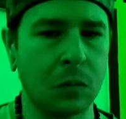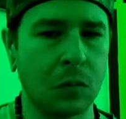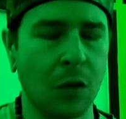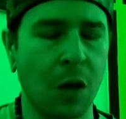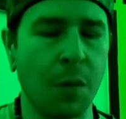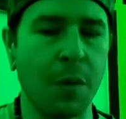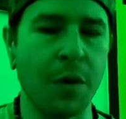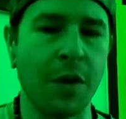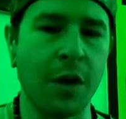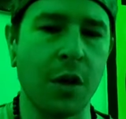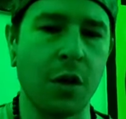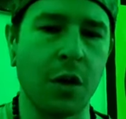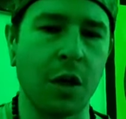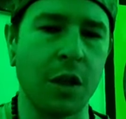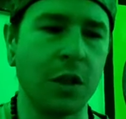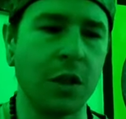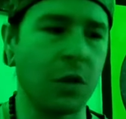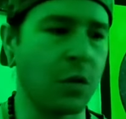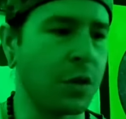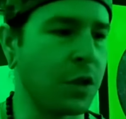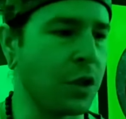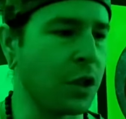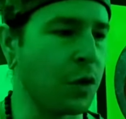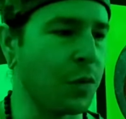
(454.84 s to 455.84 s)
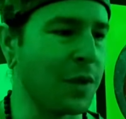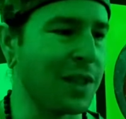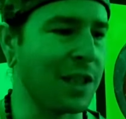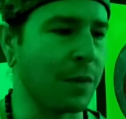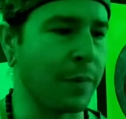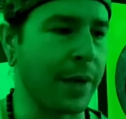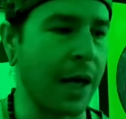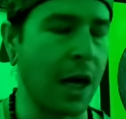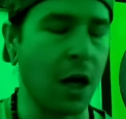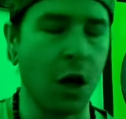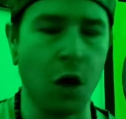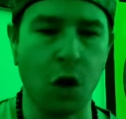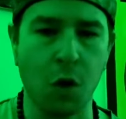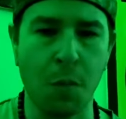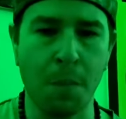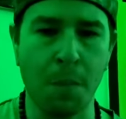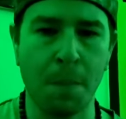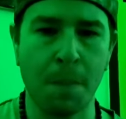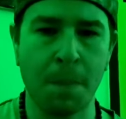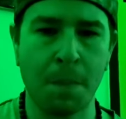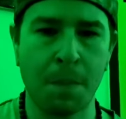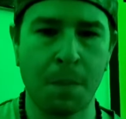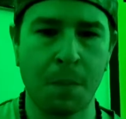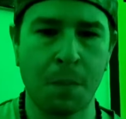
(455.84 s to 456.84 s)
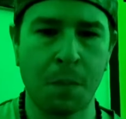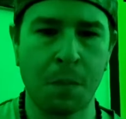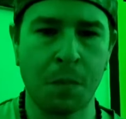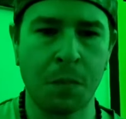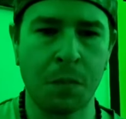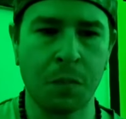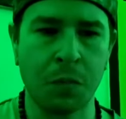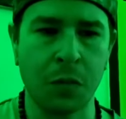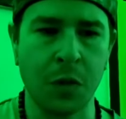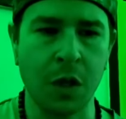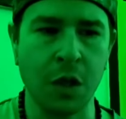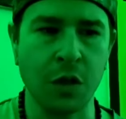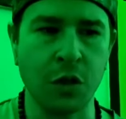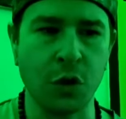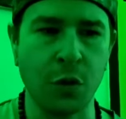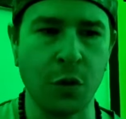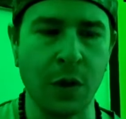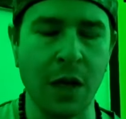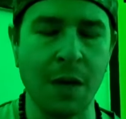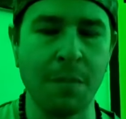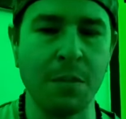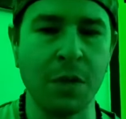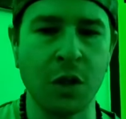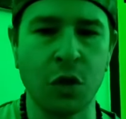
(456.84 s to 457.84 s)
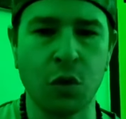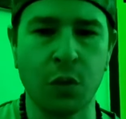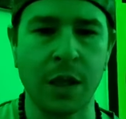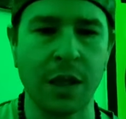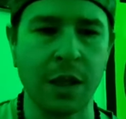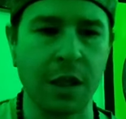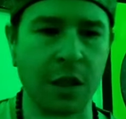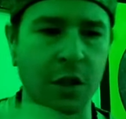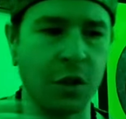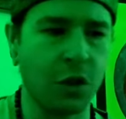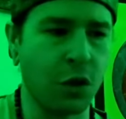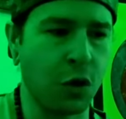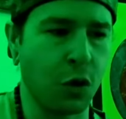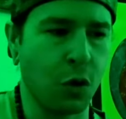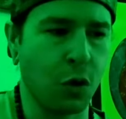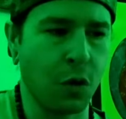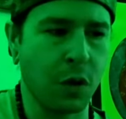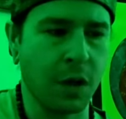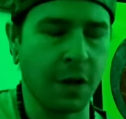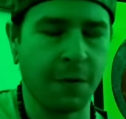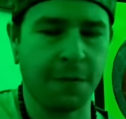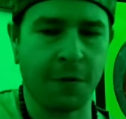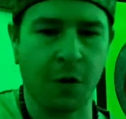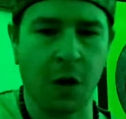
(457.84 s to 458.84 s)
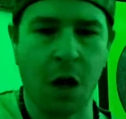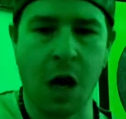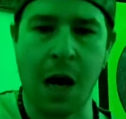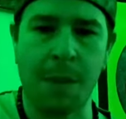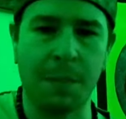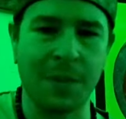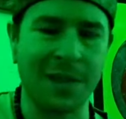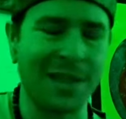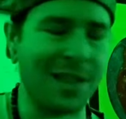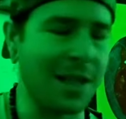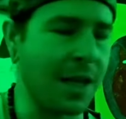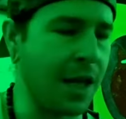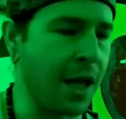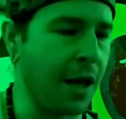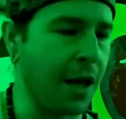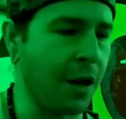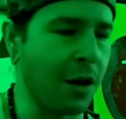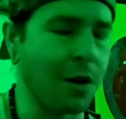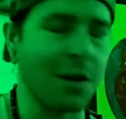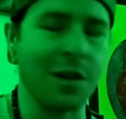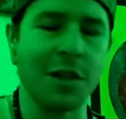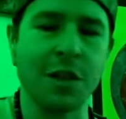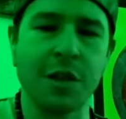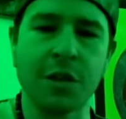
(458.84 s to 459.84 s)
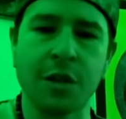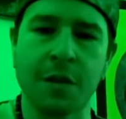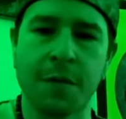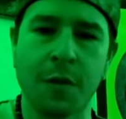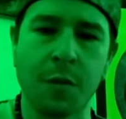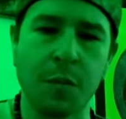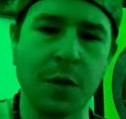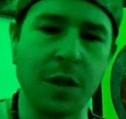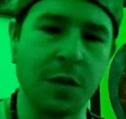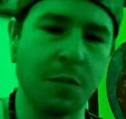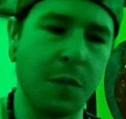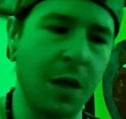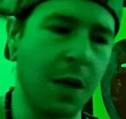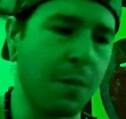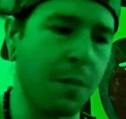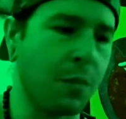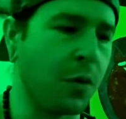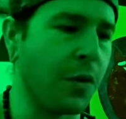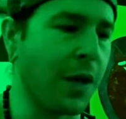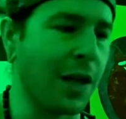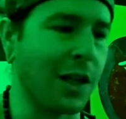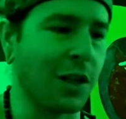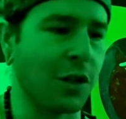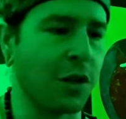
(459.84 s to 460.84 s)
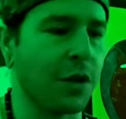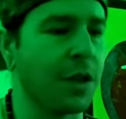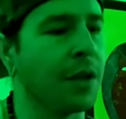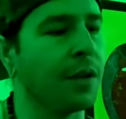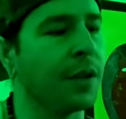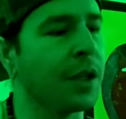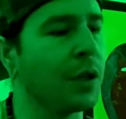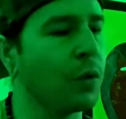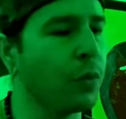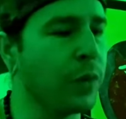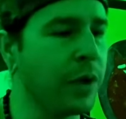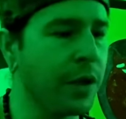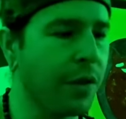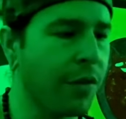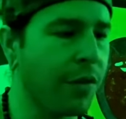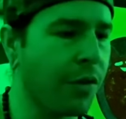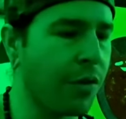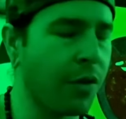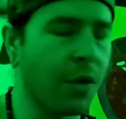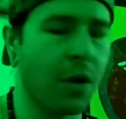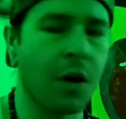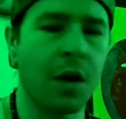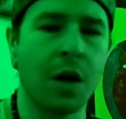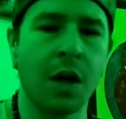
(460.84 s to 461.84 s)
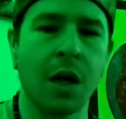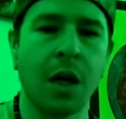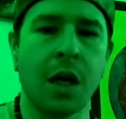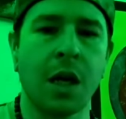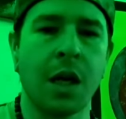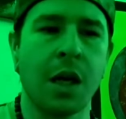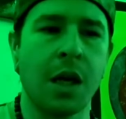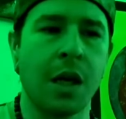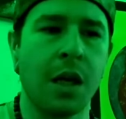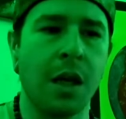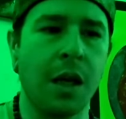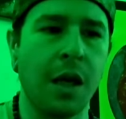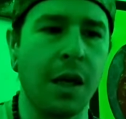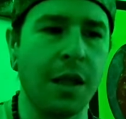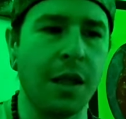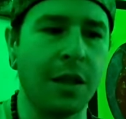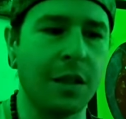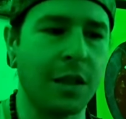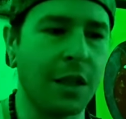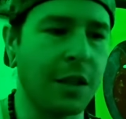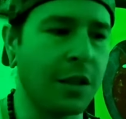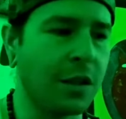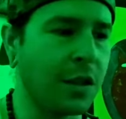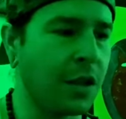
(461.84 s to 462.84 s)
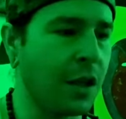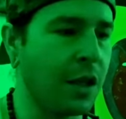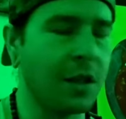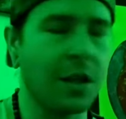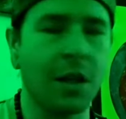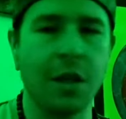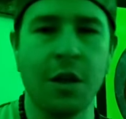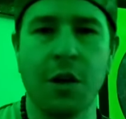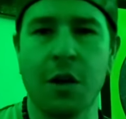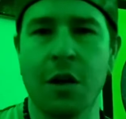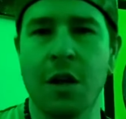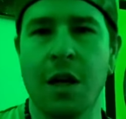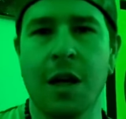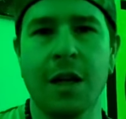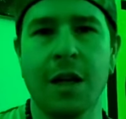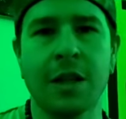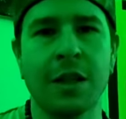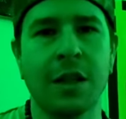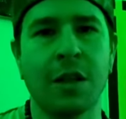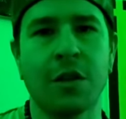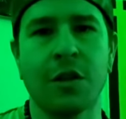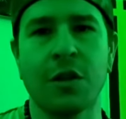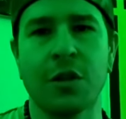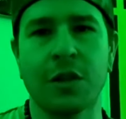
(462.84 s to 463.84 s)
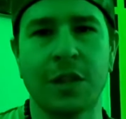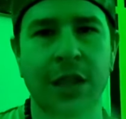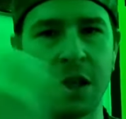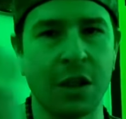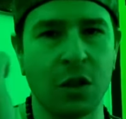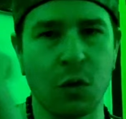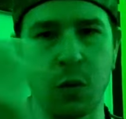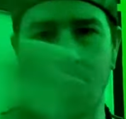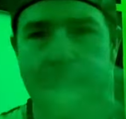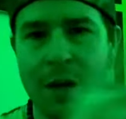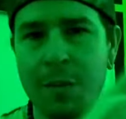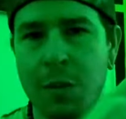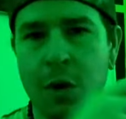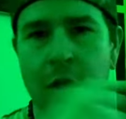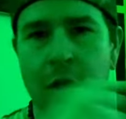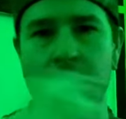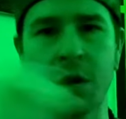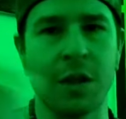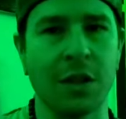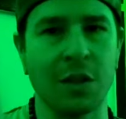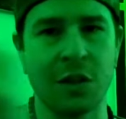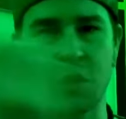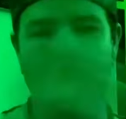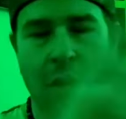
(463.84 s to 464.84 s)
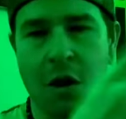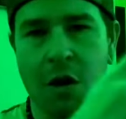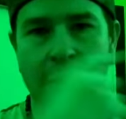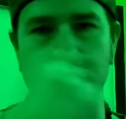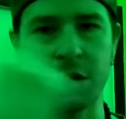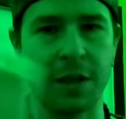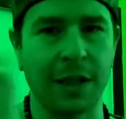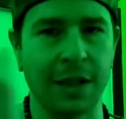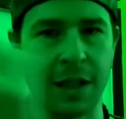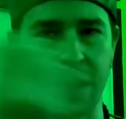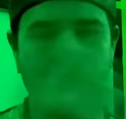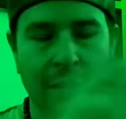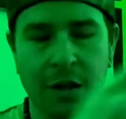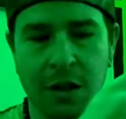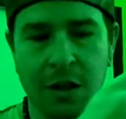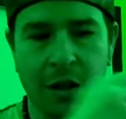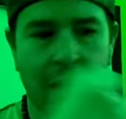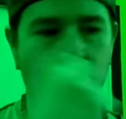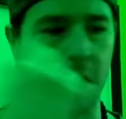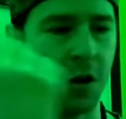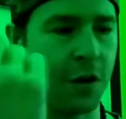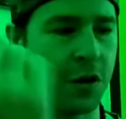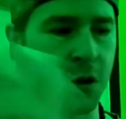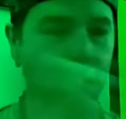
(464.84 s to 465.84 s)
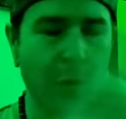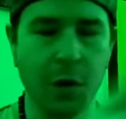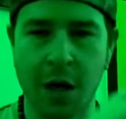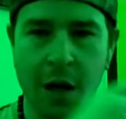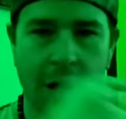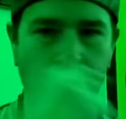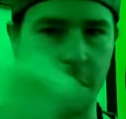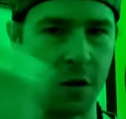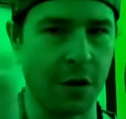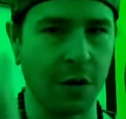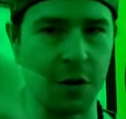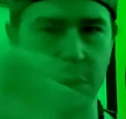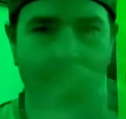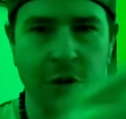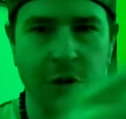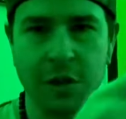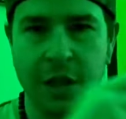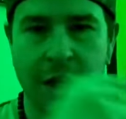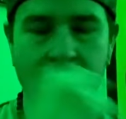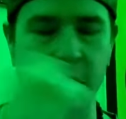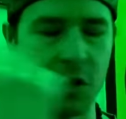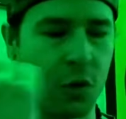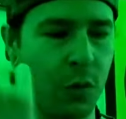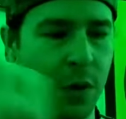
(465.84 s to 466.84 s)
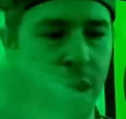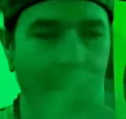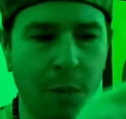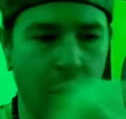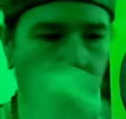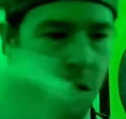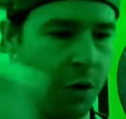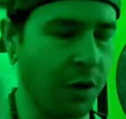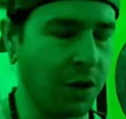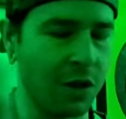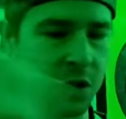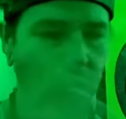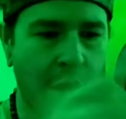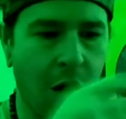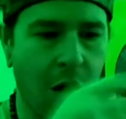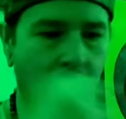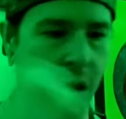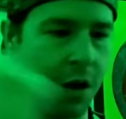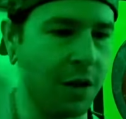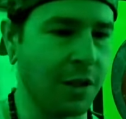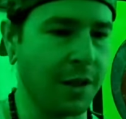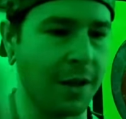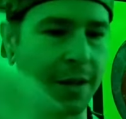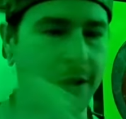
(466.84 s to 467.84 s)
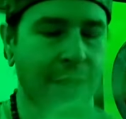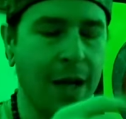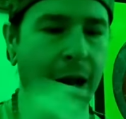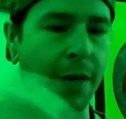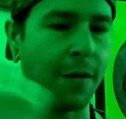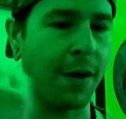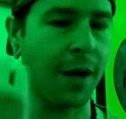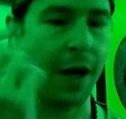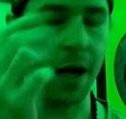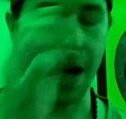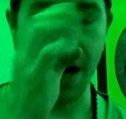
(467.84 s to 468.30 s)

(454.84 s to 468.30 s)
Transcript: But then you're also dealing with someone at home. And so in between these two different opposite energies of these people that you're dealing with, it's you're seeing Tweety Bird and the stars, like the cartoon characters. You're seeing Tweety Bird and the stars, and it's kind of like